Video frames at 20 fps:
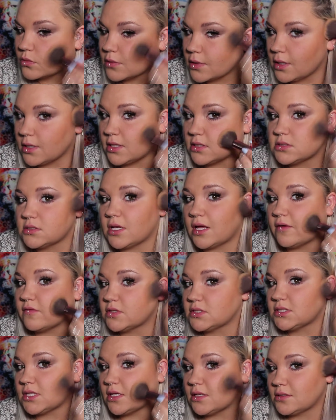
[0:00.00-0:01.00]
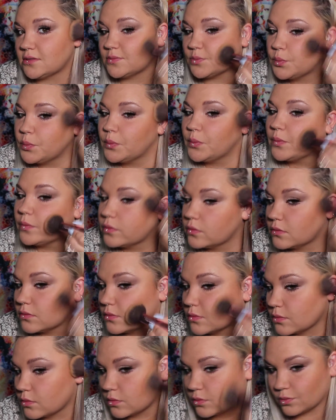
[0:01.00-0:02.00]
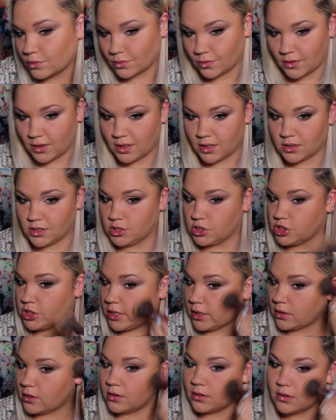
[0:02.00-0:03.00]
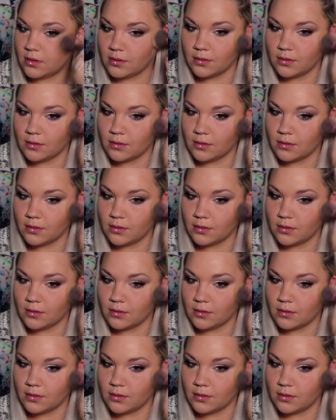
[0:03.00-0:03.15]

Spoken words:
It doesn't have a scent. I had to check.